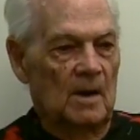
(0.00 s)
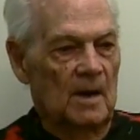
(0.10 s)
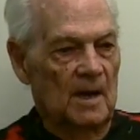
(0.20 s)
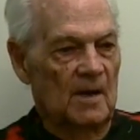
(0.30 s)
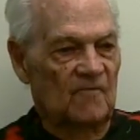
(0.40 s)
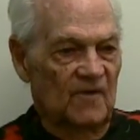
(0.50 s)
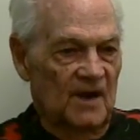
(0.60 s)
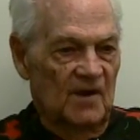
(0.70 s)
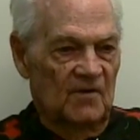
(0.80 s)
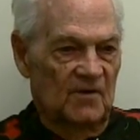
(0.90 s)
And if it
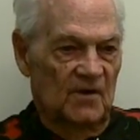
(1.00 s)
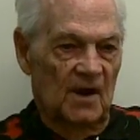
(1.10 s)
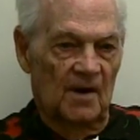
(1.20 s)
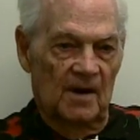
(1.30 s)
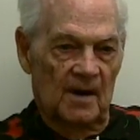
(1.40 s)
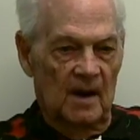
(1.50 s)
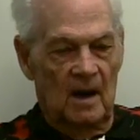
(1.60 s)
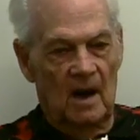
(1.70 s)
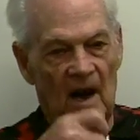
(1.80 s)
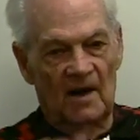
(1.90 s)
necessary,
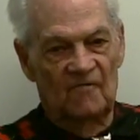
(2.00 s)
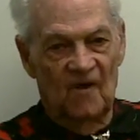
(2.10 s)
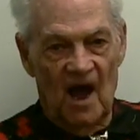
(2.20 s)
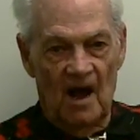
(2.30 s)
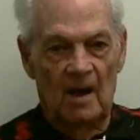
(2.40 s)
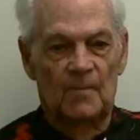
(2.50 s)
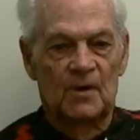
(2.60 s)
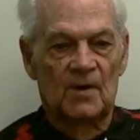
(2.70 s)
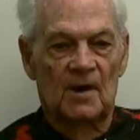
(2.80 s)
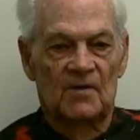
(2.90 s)
I'd fly up
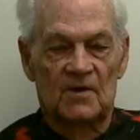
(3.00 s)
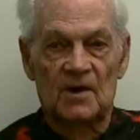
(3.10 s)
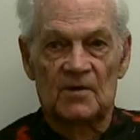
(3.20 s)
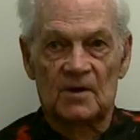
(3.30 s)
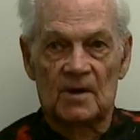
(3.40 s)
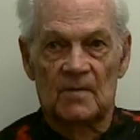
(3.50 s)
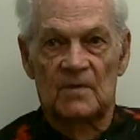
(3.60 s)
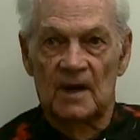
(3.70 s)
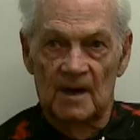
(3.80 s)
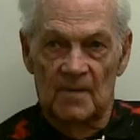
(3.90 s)
to their station
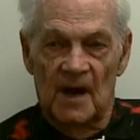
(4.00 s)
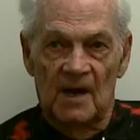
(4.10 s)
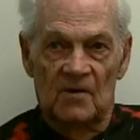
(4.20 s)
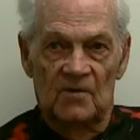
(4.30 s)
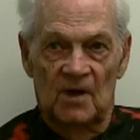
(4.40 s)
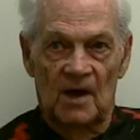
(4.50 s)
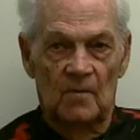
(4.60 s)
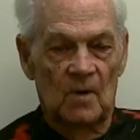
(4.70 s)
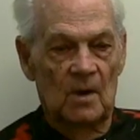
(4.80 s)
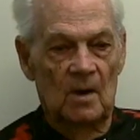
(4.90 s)
and get it back in shape.
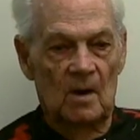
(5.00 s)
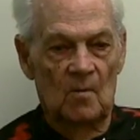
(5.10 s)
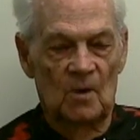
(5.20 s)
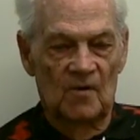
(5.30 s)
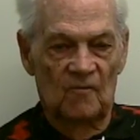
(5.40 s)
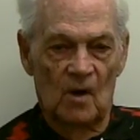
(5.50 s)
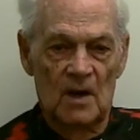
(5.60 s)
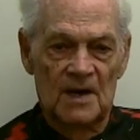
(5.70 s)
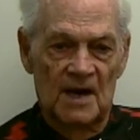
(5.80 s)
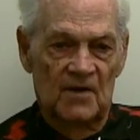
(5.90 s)
But if it
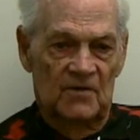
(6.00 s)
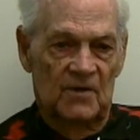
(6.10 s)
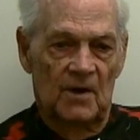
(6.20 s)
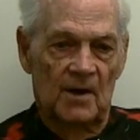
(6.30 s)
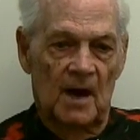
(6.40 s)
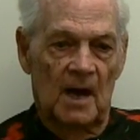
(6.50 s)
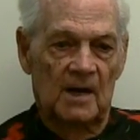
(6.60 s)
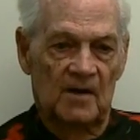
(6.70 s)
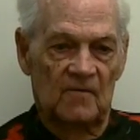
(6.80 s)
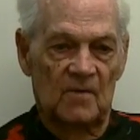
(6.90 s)
wasn't necessary,
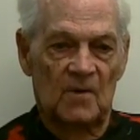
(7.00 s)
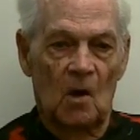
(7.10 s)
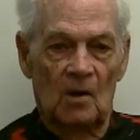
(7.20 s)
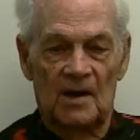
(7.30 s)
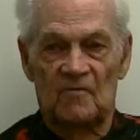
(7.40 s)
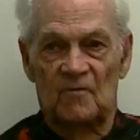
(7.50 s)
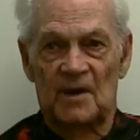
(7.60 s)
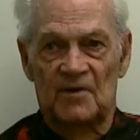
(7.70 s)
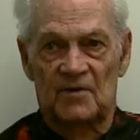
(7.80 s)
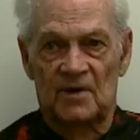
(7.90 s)
I'd give them all the
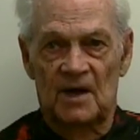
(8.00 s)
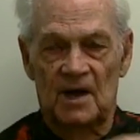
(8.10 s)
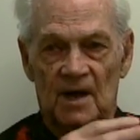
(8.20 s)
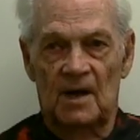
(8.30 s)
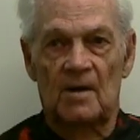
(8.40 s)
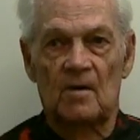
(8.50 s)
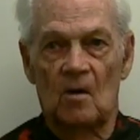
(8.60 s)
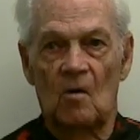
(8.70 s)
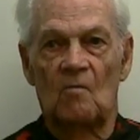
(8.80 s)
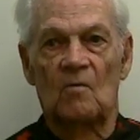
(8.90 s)
information they needed
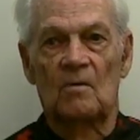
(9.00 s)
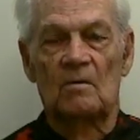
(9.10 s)
over